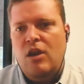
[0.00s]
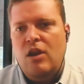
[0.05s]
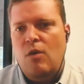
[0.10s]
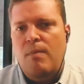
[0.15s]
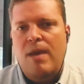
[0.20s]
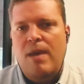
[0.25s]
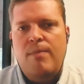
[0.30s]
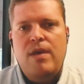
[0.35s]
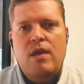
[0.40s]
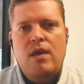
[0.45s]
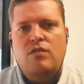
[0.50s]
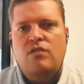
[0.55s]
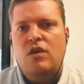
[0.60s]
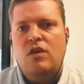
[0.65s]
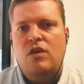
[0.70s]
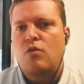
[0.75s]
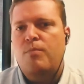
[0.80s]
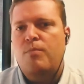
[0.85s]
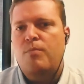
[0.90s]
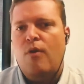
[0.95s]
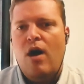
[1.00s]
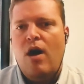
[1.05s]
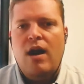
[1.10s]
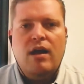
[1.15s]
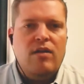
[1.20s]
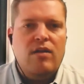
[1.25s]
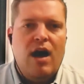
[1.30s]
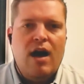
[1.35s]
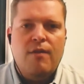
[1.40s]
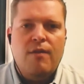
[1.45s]
You know, maybe it's a new
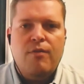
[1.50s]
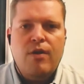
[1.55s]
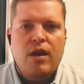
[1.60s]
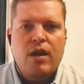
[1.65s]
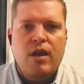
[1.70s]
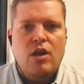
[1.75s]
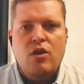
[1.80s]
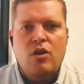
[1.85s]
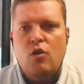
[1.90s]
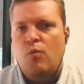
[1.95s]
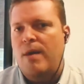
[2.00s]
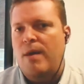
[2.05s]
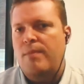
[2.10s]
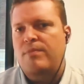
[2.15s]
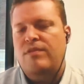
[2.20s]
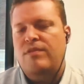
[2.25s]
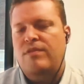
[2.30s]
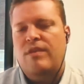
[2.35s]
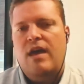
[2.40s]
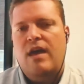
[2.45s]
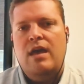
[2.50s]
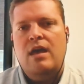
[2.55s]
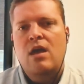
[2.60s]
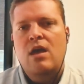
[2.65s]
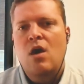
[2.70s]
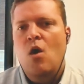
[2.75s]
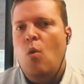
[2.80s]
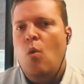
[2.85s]
product offering on your website.